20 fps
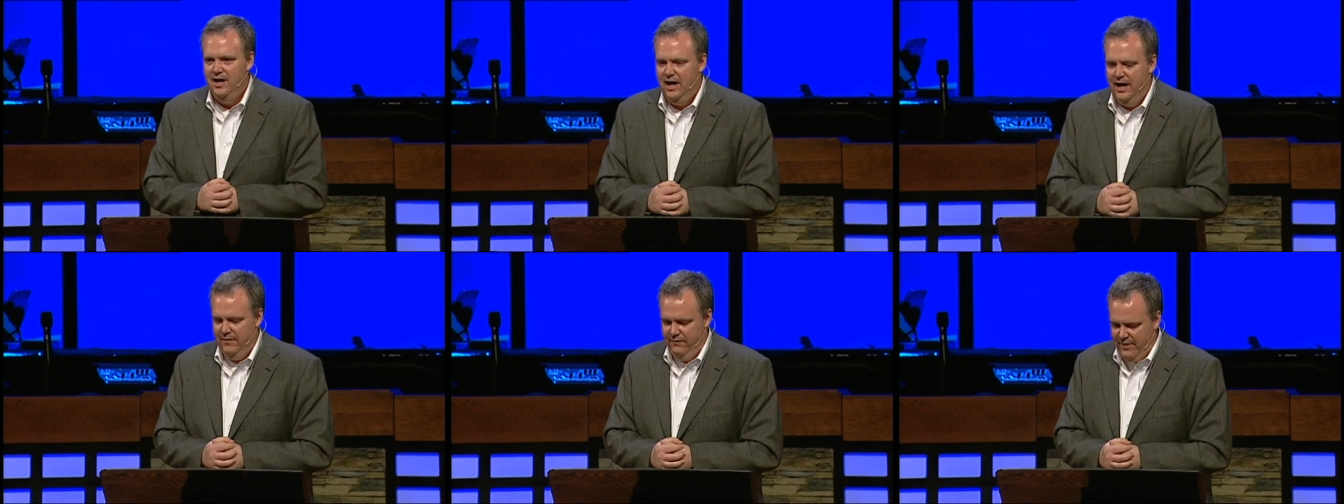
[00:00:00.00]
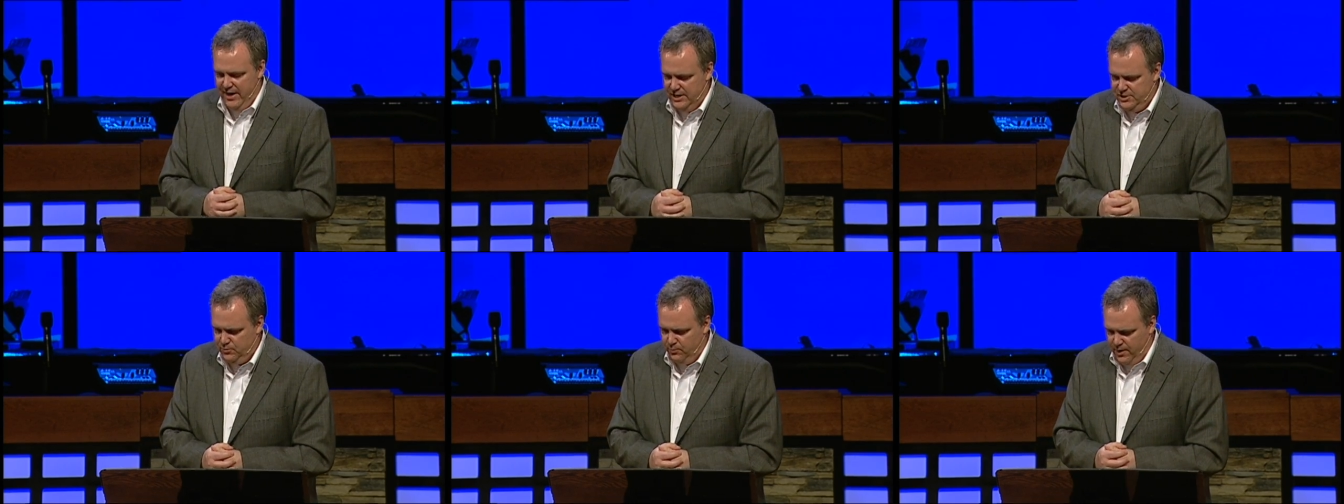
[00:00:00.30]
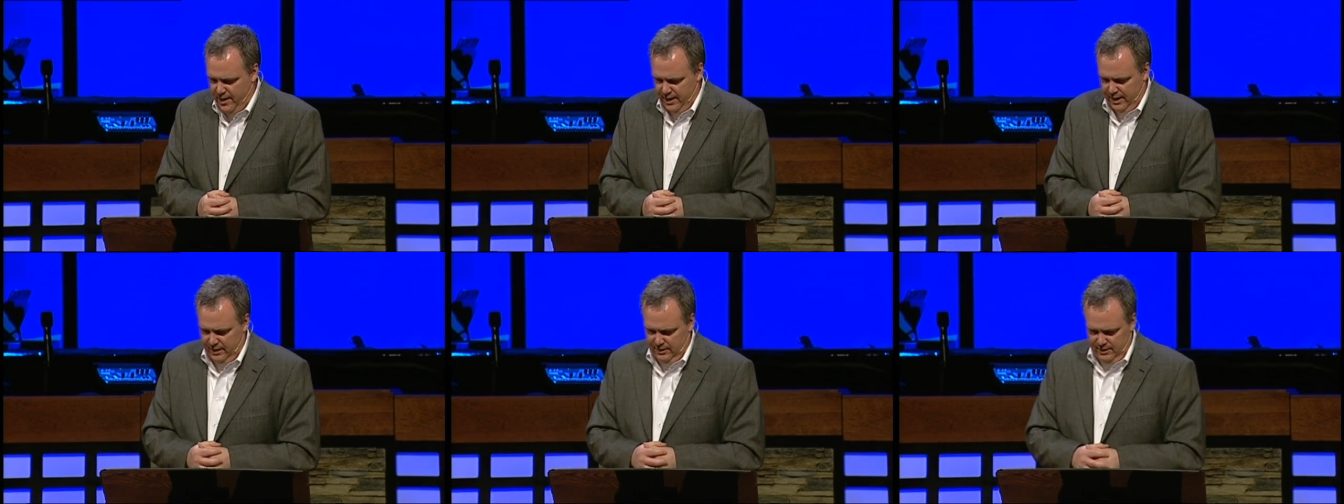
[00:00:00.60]
And that's
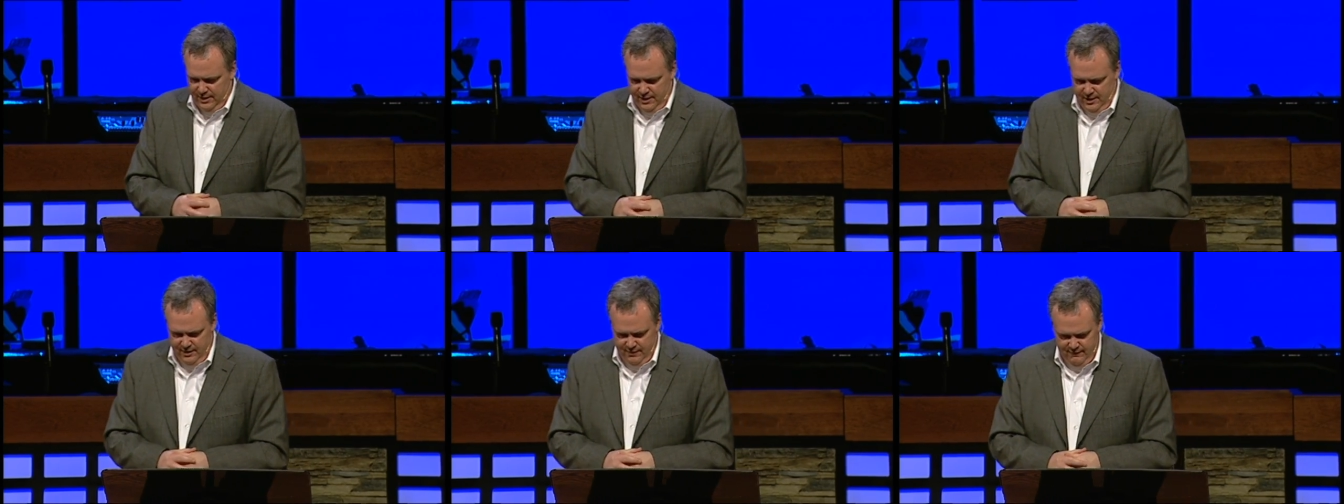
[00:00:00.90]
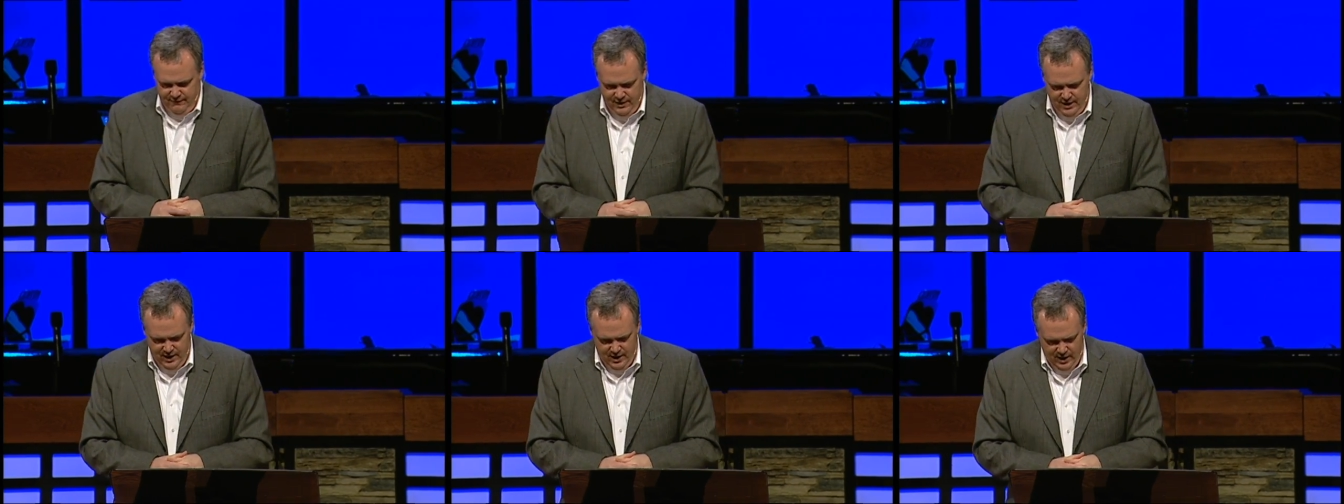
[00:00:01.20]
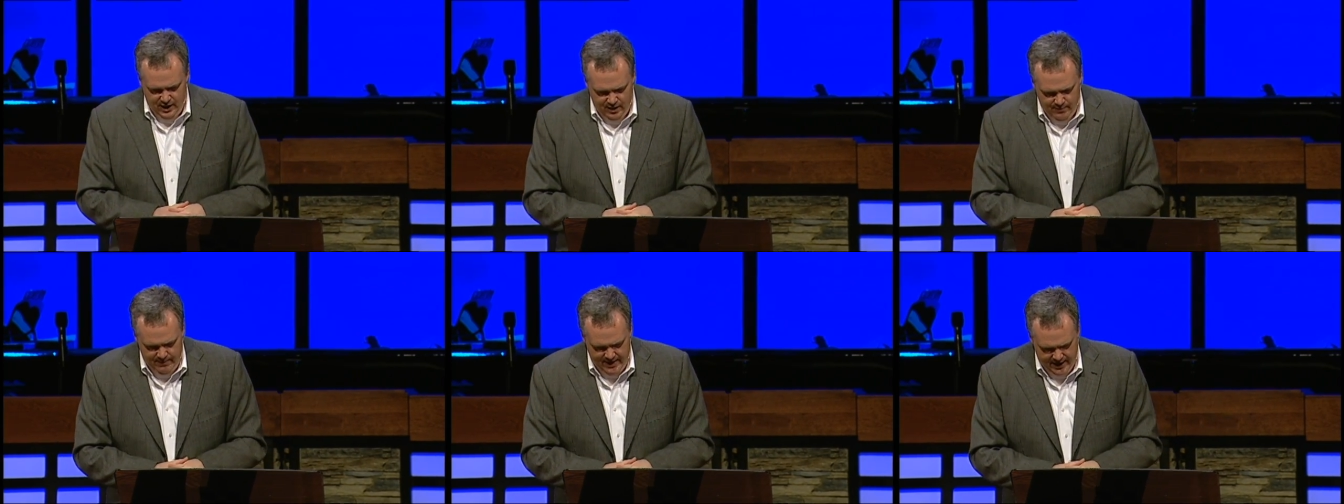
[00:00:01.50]
what I love
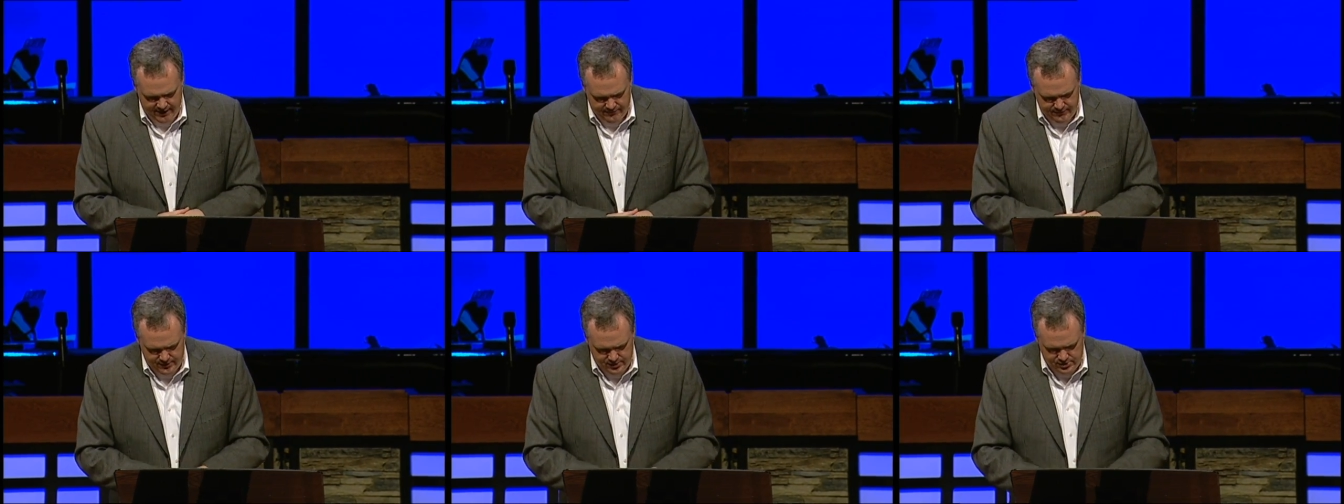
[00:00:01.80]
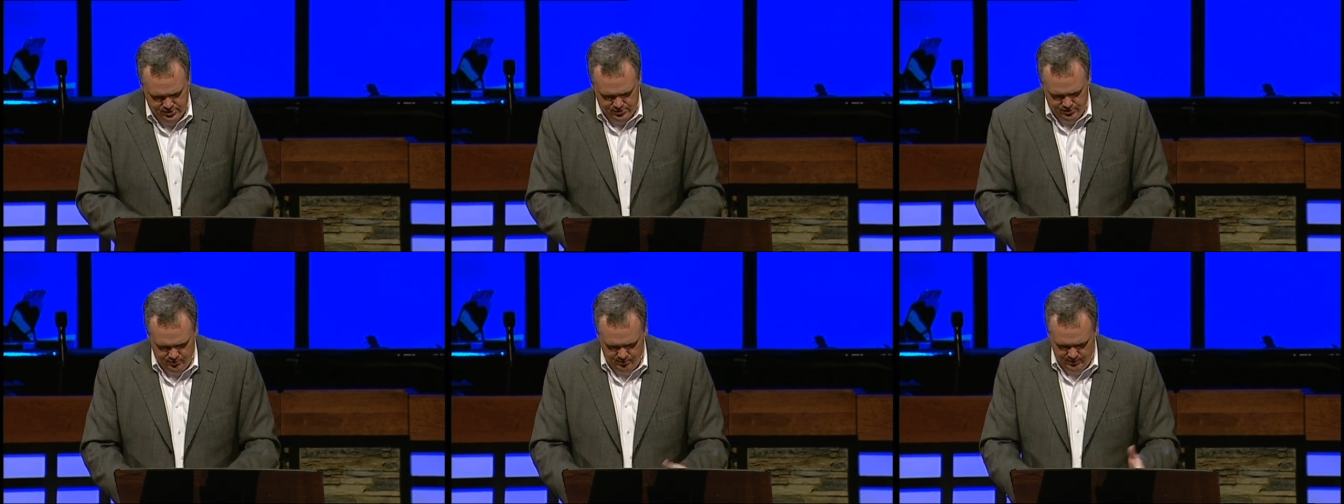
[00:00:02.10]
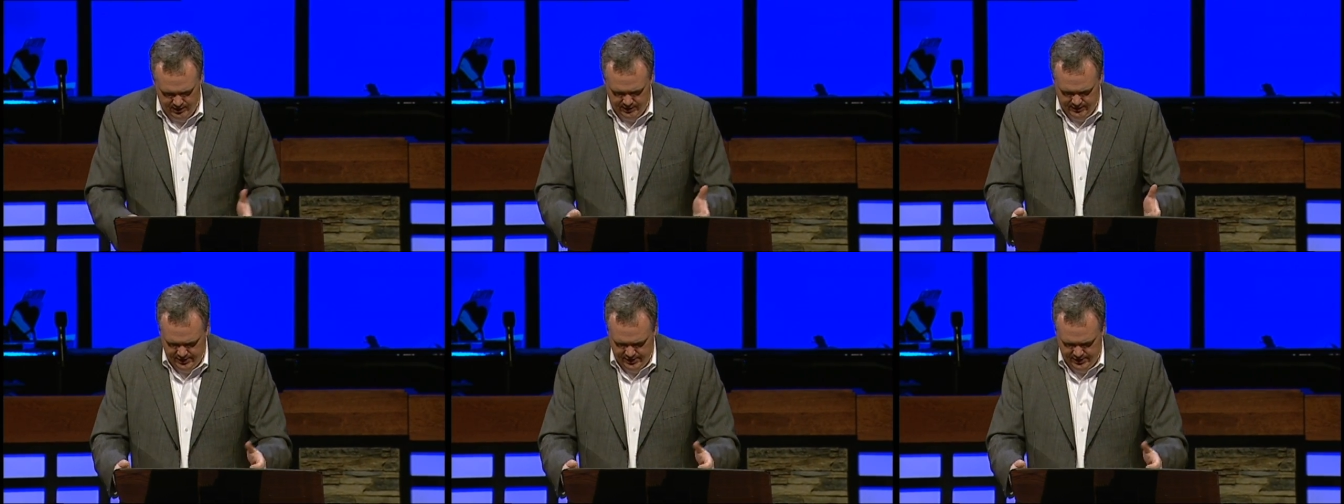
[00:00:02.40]
about this story.